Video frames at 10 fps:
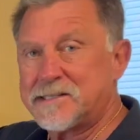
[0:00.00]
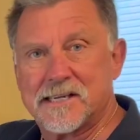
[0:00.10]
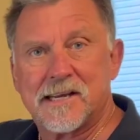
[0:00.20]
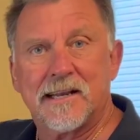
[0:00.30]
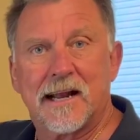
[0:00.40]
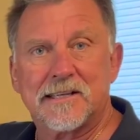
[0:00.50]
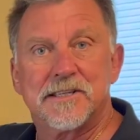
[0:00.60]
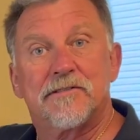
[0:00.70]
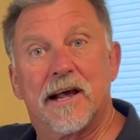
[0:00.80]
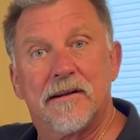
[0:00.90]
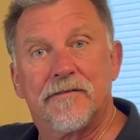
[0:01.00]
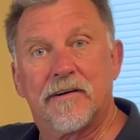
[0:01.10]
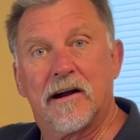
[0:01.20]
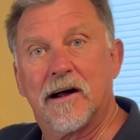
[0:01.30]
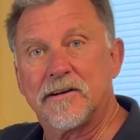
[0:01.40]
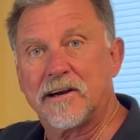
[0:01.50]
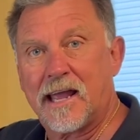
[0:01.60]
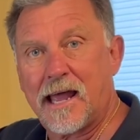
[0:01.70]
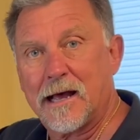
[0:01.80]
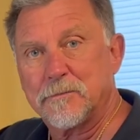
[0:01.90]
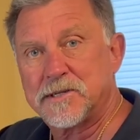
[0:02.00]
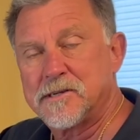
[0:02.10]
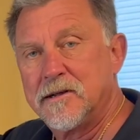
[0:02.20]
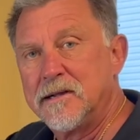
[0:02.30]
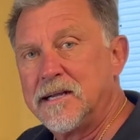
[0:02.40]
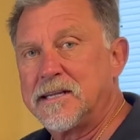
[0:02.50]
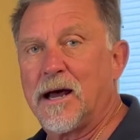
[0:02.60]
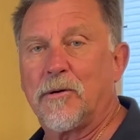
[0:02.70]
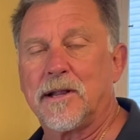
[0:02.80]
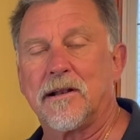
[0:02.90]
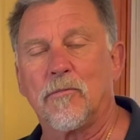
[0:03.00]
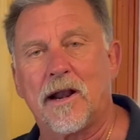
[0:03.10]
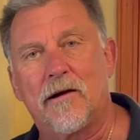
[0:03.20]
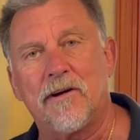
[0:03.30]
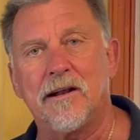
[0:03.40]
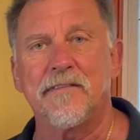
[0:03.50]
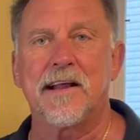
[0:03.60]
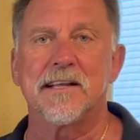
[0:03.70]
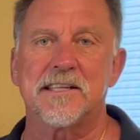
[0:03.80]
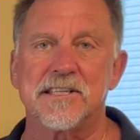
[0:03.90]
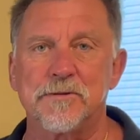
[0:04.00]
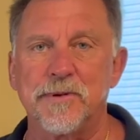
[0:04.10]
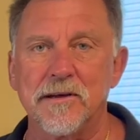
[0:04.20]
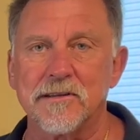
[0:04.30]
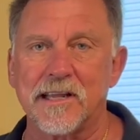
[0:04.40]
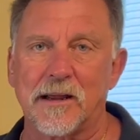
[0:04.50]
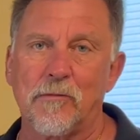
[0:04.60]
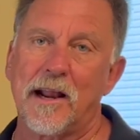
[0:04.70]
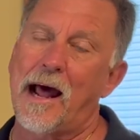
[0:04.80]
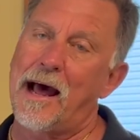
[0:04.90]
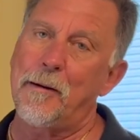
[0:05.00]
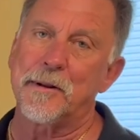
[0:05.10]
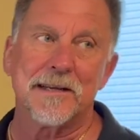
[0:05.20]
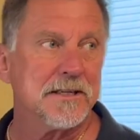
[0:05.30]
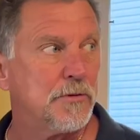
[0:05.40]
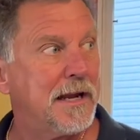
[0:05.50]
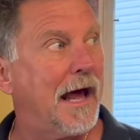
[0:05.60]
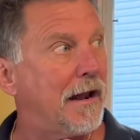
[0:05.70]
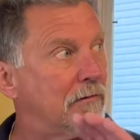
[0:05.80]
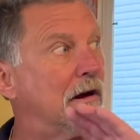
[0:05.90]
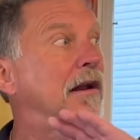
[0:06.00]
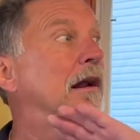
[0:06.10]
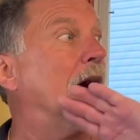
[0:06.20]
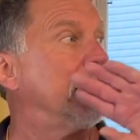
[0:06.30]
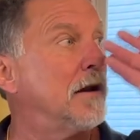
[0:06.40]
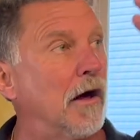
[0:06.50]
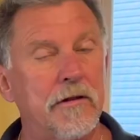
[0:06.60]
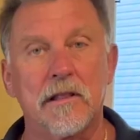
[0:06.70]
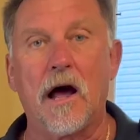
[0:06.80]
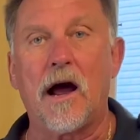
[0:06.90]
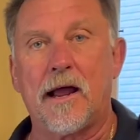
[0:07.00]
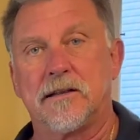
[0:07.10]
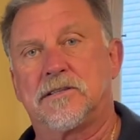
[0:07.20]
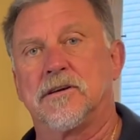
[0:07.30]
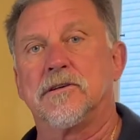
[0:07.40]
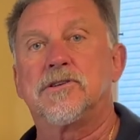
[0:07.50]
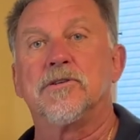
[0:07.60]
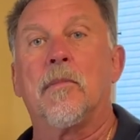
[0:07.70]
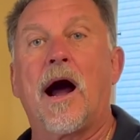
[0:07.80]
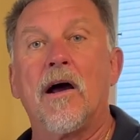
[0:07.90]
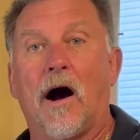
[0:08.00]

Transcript: disconnect is rated for 100 amps. Now, when, when I renovated this building, what happened is we had to run another line to, to my